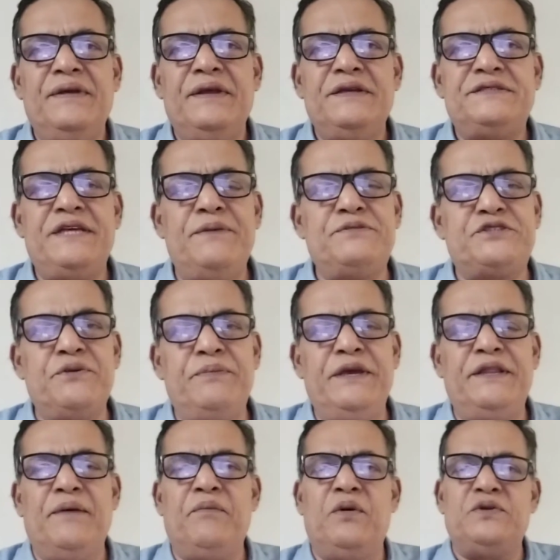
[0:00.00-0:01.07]
seems to be
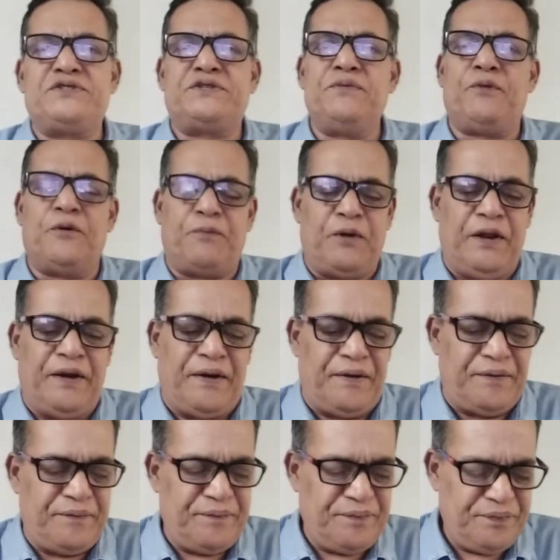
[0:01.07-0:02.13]
the most popular.
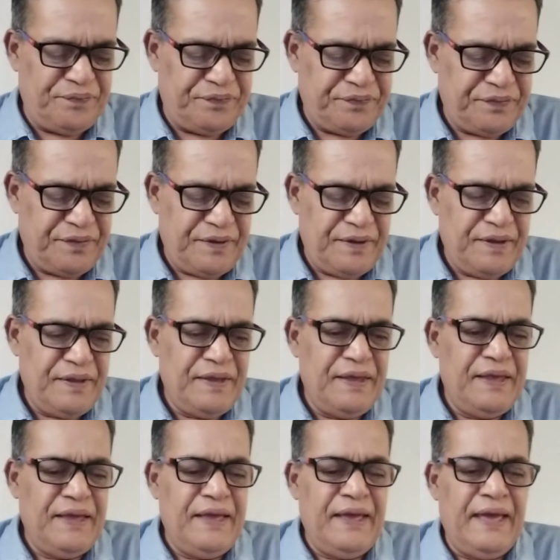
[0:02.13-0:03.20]

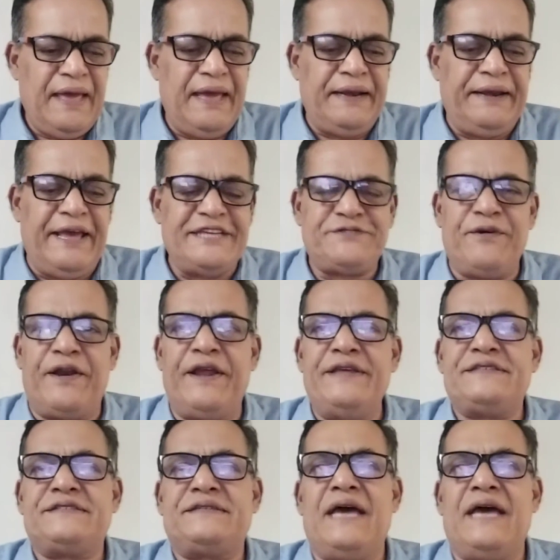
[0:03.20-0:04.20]
And as far as